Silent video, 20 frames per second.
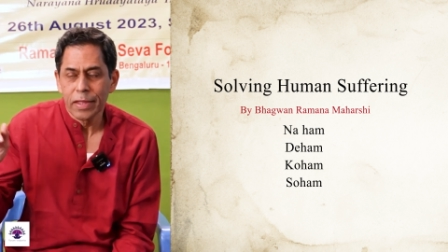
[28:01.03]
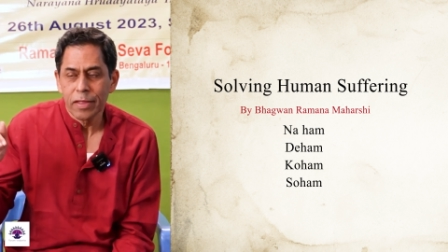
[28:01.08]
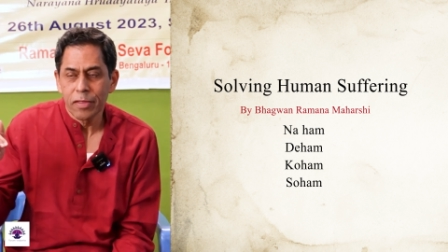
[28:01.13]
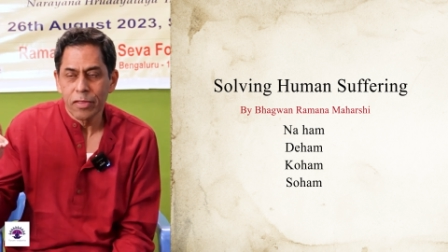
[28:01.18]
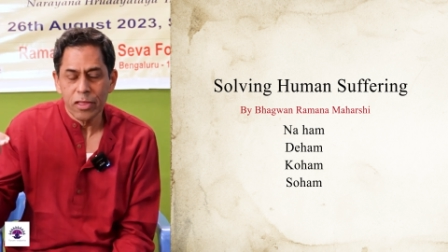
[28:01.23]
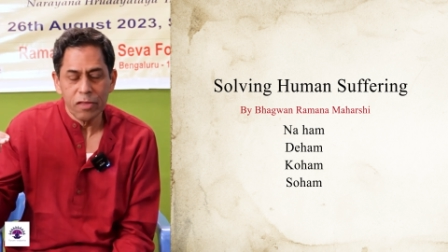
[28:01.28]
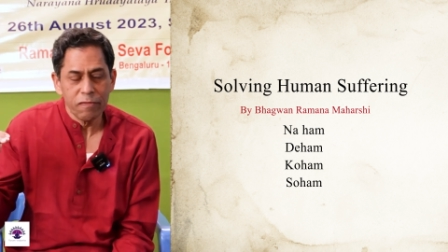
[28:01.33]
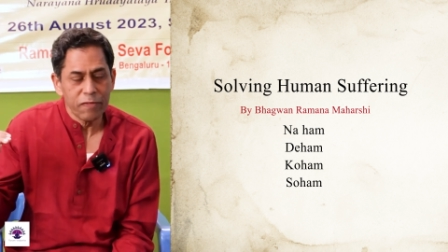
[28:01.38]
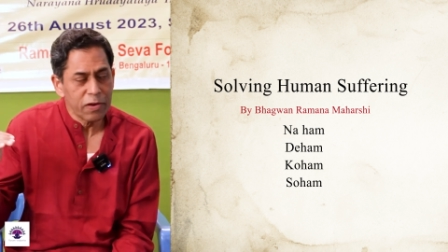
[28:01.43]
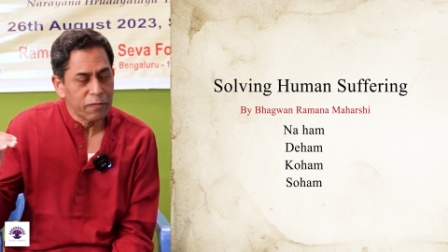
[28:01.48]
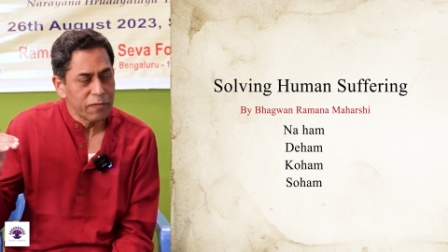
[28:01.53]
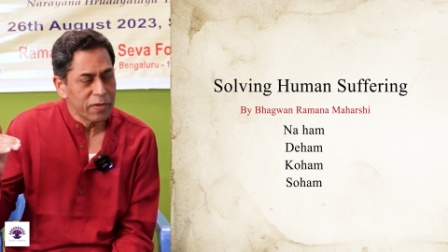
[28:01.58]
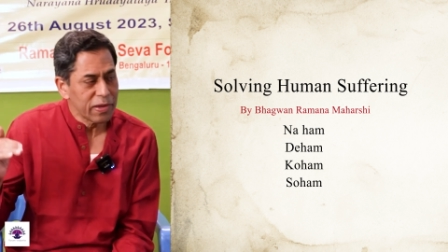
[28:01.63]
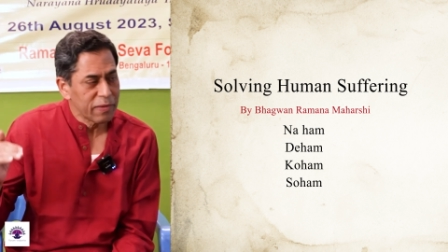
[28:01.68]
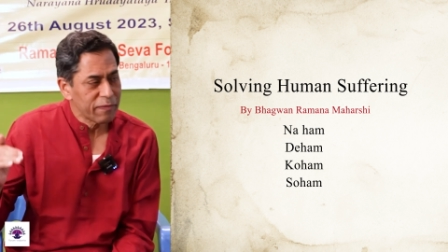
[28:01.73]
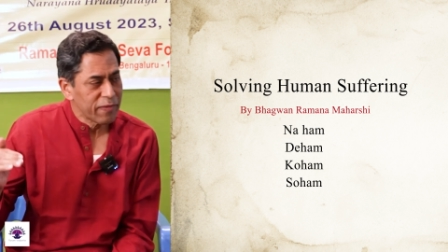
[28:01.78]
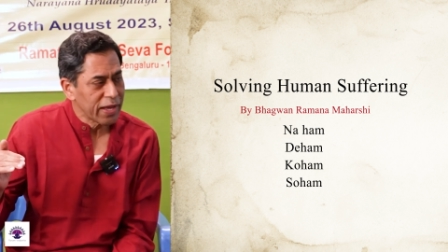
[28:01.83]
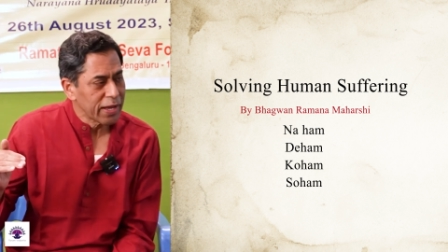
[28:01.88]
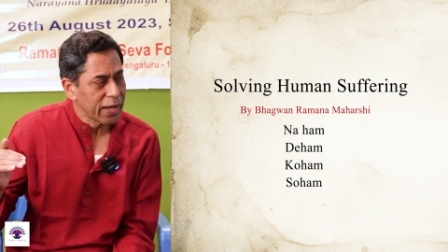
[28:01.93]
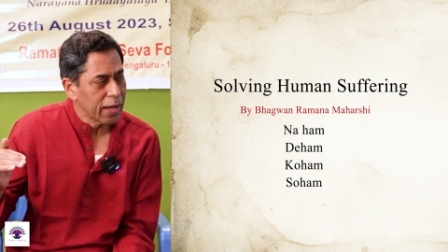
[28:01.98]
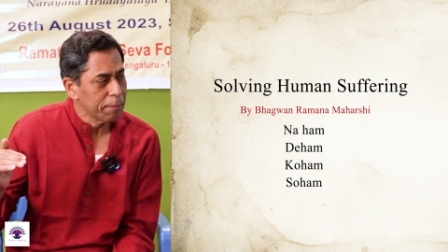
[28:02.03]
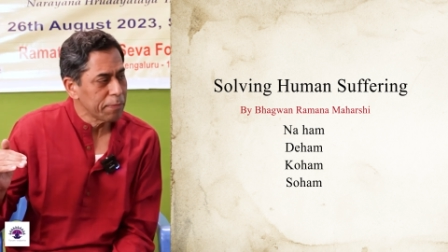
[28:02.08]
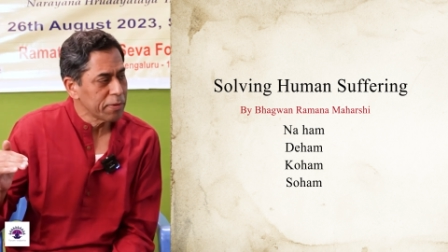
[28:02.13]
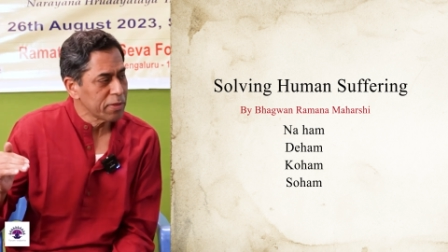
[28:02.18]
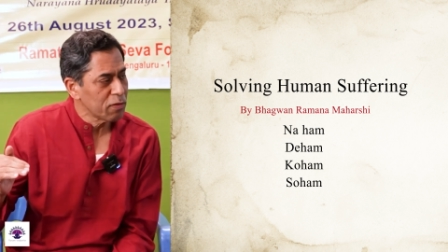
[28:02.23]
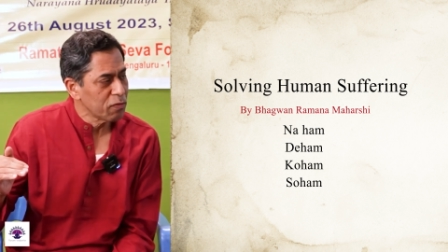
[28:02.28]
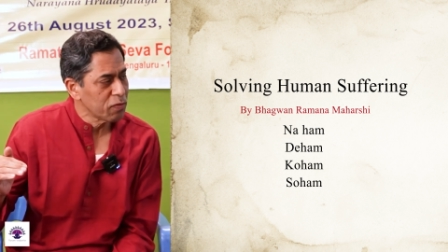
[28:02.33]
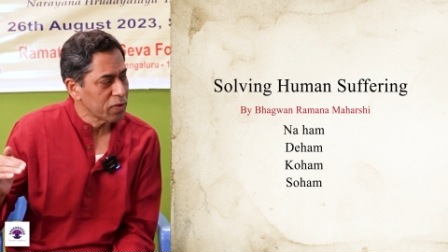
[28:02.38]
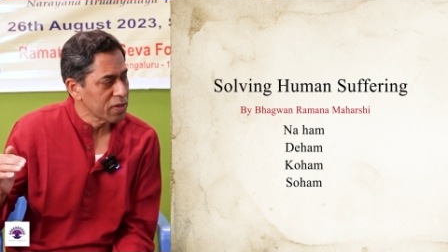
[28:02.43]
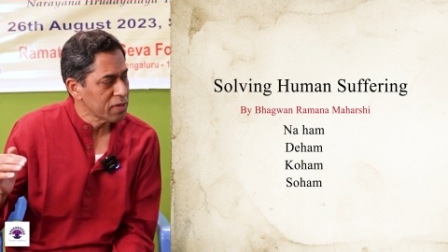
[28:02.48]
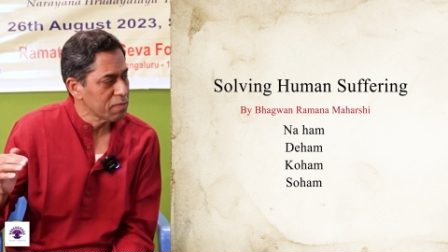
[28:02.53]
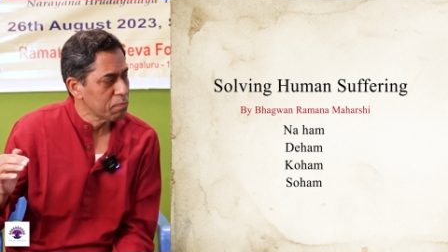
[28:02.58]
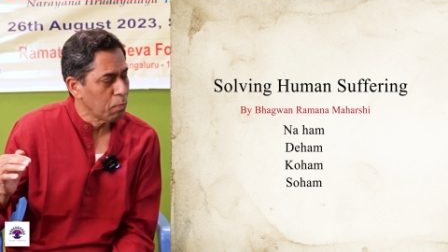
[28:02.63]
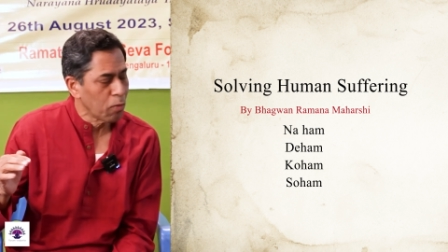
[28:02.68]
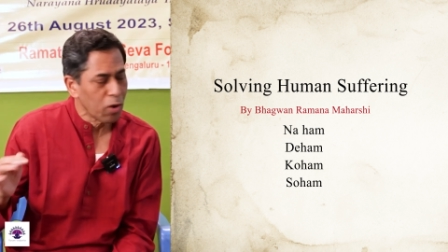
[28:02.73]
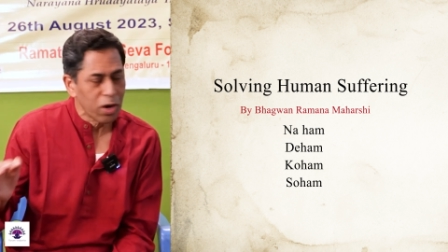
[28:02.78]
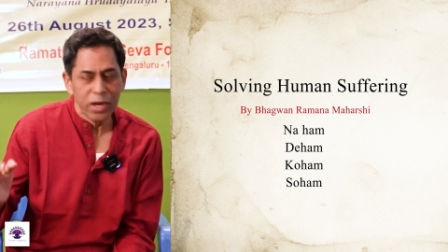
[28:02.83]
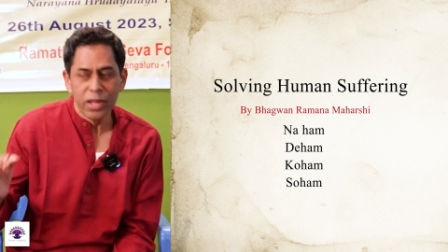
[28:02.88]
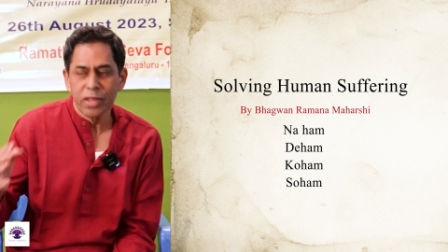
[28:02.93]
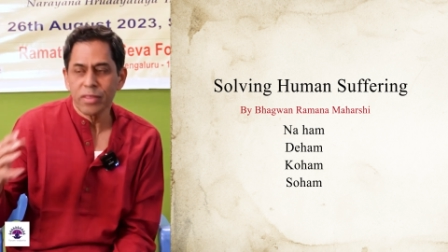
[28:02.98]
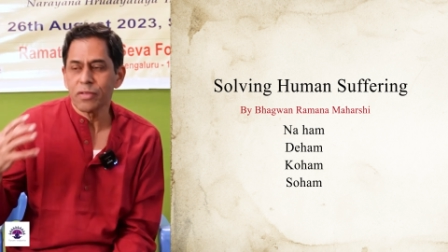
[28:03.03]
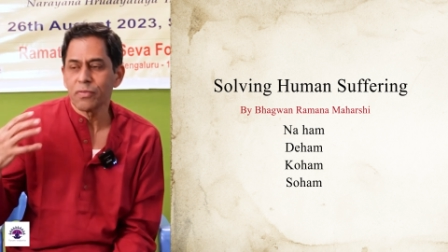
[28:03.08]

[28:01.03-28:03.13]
See, when we wake up in the first morning,